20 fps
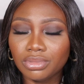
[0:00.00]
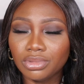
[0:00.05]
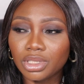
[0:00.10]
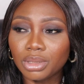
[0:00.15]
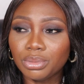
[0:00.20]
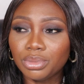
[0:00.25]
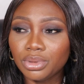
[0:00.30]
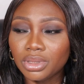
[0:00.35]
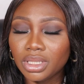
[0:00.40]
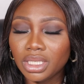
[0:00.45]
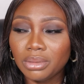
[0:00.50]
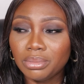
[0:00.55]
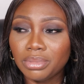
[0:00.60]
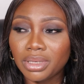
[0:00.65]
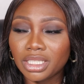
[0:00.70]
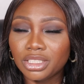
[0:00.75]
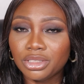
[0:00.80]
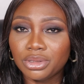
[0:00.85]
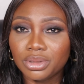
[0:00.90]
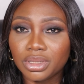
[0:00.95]
AA
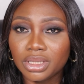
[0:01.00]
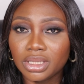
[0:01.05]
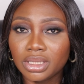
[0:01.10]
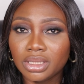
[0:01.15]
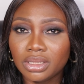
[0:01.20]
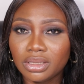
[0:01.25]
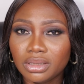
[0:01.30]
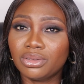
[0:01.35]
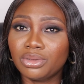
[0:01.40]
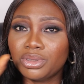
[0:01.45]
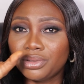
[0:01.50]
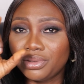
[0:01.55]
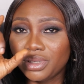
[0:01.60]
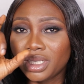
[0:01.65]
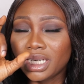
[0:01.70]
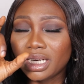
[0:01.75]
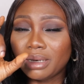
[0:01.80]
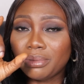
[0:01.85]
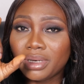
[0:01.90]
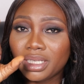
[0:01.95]
batteries, those
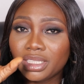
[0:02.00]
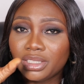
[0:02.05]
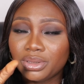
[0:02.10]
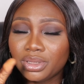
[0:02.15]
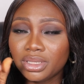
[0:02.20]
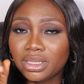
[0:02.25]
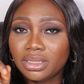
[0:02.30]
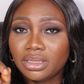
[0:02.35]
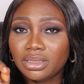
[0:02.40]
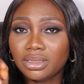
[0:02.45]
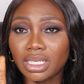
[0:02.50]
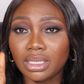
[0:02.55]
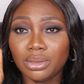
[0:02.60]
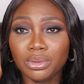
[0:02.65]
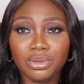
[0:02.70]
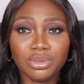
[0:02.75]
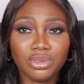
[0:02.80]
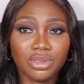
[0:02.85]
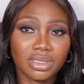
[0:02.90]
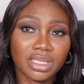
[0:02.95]
finger batteries that
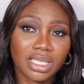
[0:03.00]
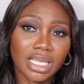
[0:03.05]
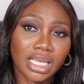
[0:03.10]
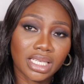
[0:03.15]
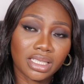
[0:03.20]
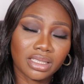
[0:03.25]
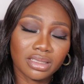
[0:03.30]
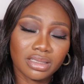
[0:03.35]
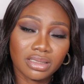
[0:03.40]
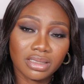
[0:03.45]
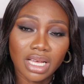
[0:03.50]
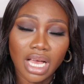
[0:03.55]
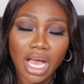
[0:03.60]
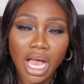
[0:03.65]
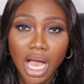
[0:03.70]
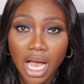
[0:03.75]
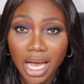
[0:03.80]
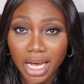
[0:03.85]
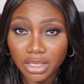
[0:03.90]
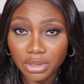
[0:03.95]
looks just like this,
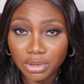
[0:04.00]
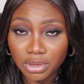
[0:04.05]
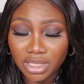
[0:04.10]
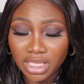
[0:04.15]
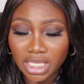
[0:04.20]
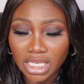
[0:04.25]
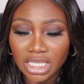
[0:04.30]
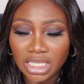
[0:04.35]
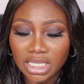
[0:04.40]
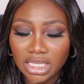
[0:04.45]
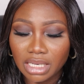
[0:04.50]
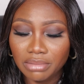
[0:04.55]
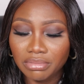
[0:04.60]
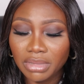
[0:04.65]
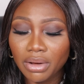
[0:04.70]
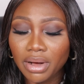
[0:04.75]
and you change them.